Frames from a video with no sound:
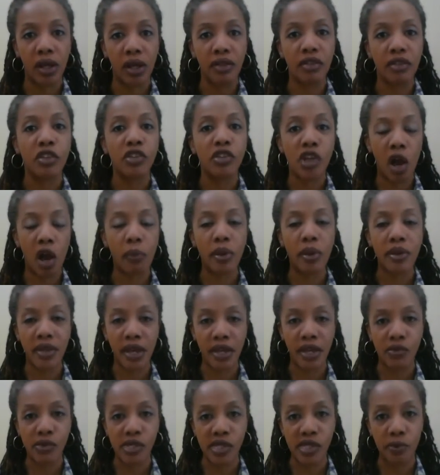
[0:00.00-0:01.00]
the topic
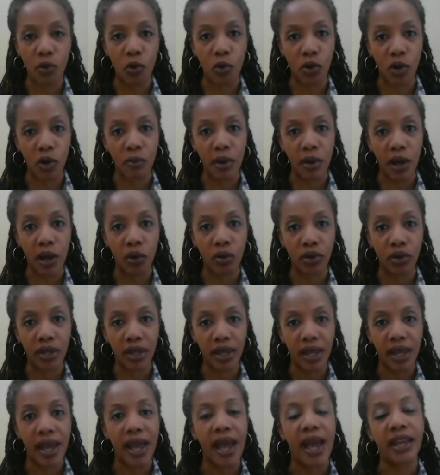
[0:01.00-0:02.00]
that you spoke about,
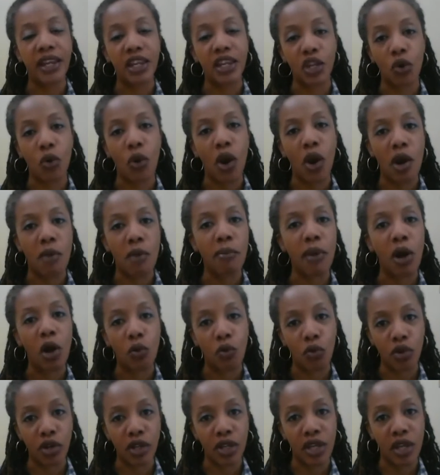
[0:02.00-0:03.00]
and inquire about
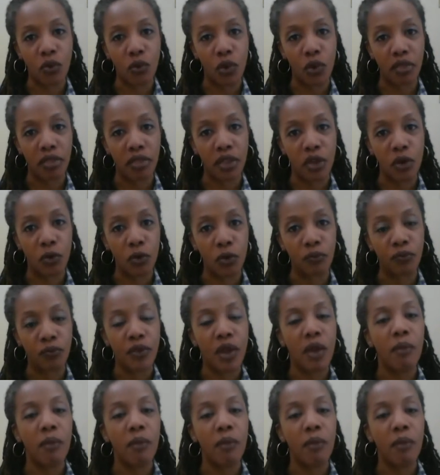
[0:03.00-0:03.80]
working with you.